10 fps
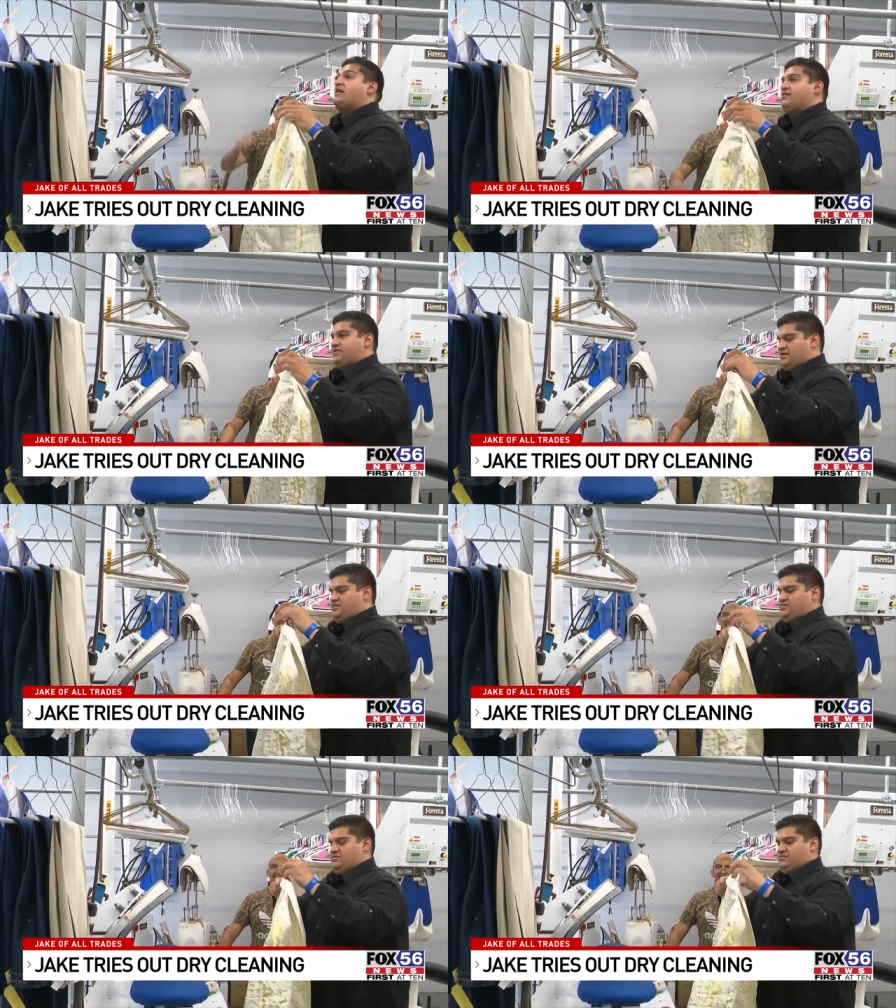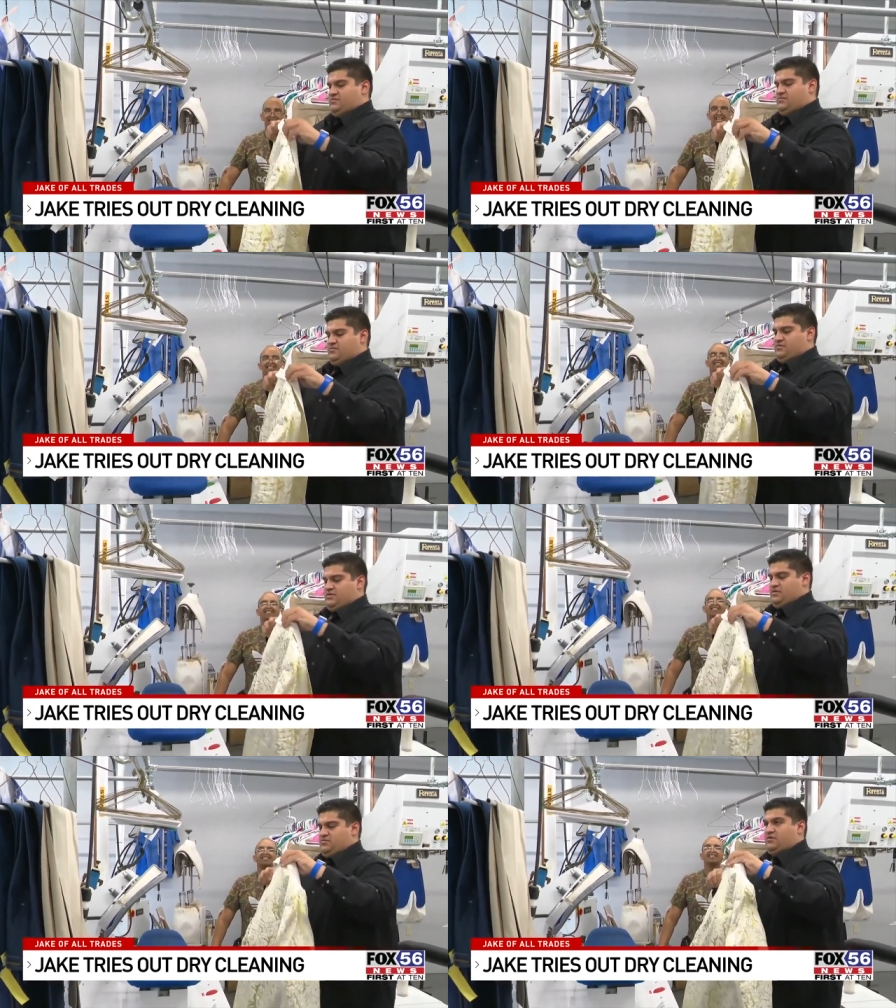up there? Yes.
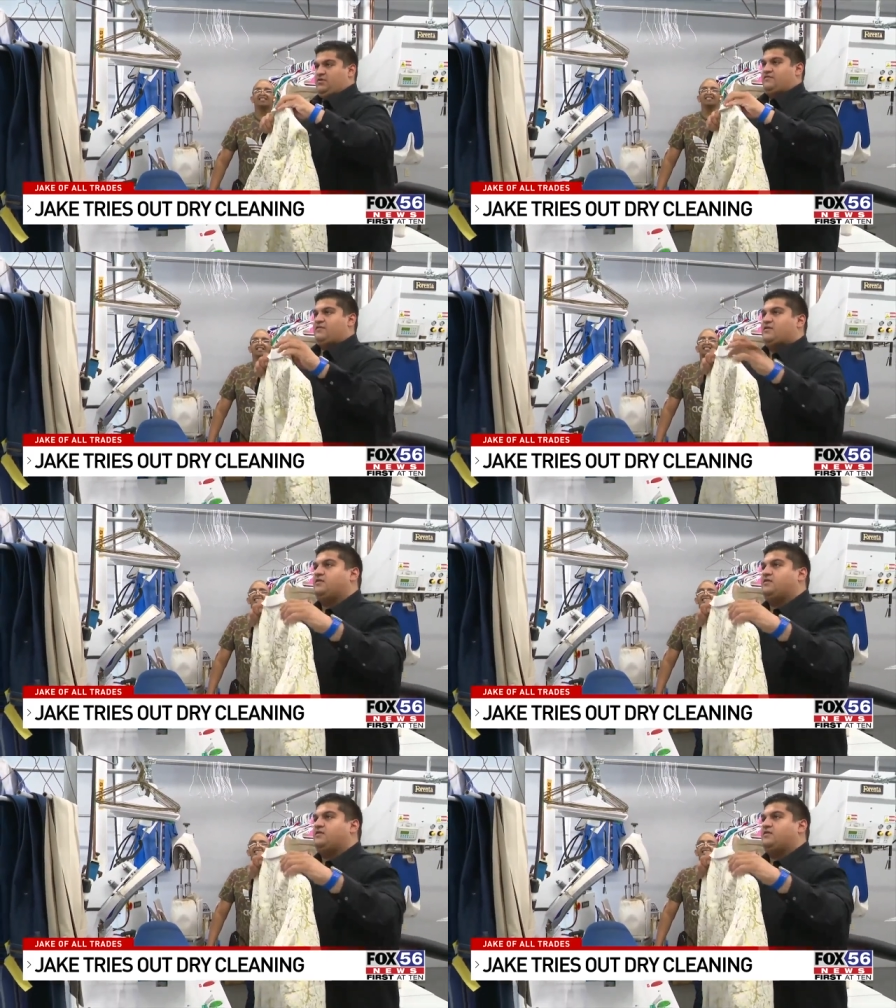Perfect.